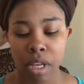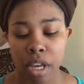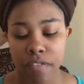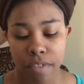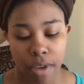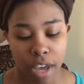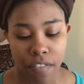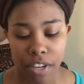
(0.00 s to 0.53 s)

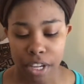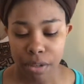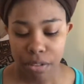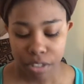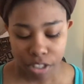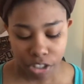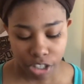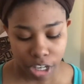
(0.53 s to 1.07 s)
if you haven't
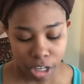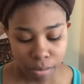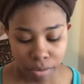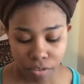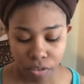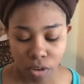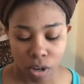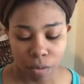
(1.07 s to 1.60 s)
used this gel
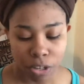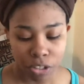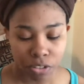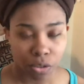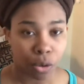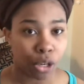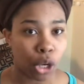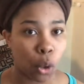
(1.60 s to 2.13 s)
before, we're
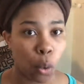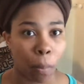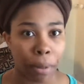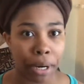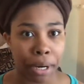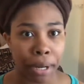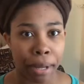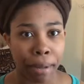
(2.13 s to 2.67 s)
just going to
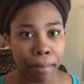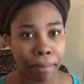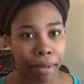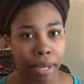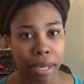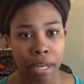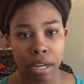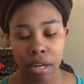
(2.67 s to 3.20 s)
open it up
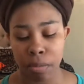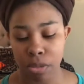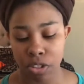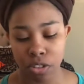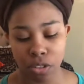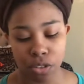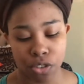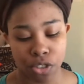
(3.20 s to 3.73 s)
and I'm
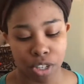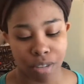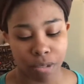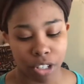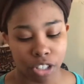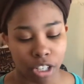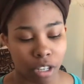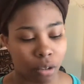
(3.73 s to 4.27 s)
just going to show you
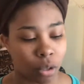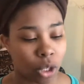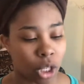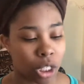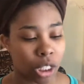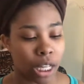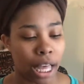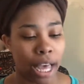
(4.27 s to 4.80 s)
what the gel
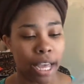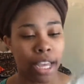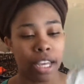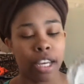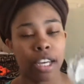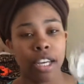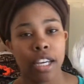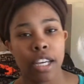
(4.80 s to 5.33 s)
looks
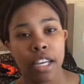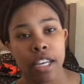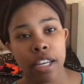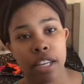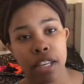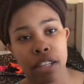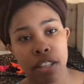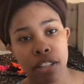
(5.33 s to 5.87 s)
like.
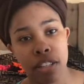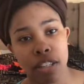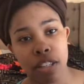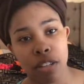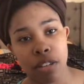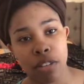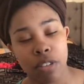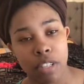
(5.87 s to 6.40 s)

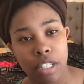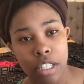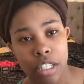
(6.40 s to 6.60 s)
So